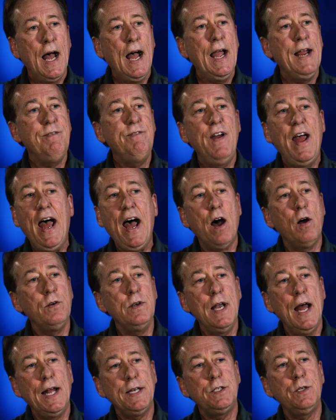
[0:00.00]
I had
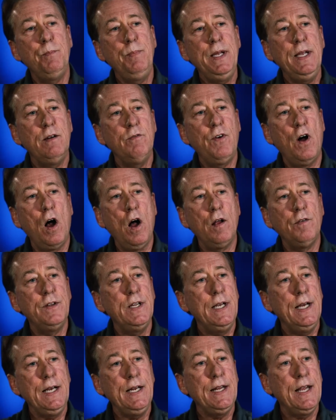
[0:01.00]
vowed not to be involved
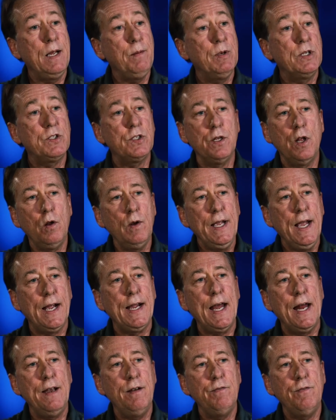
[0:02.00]
in anything, but slowly I
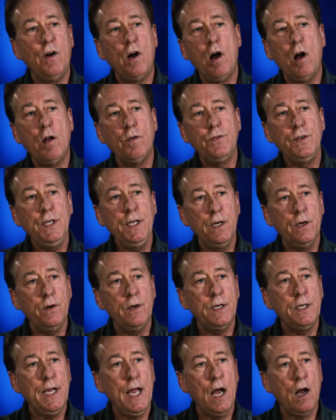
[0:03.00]
got involved
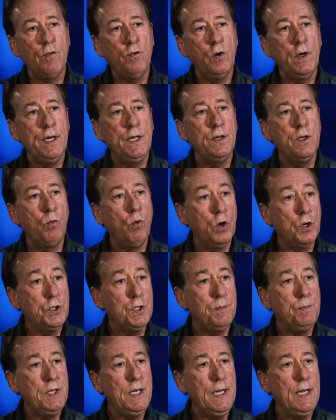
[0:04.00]
here at Calvary in the
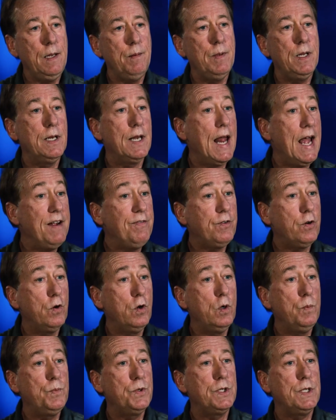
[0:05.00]
worship team and life
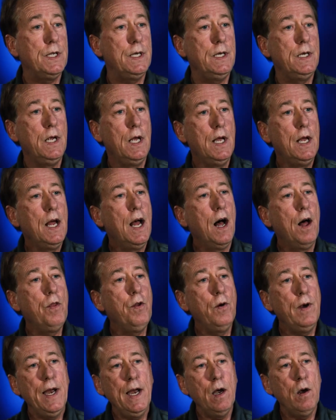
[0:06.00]
groups and
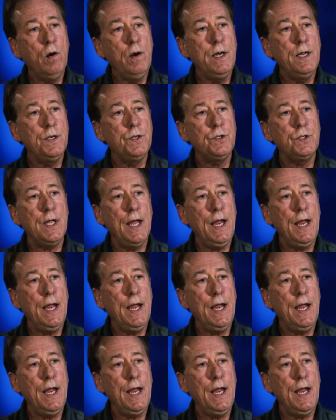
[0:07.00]
other areas.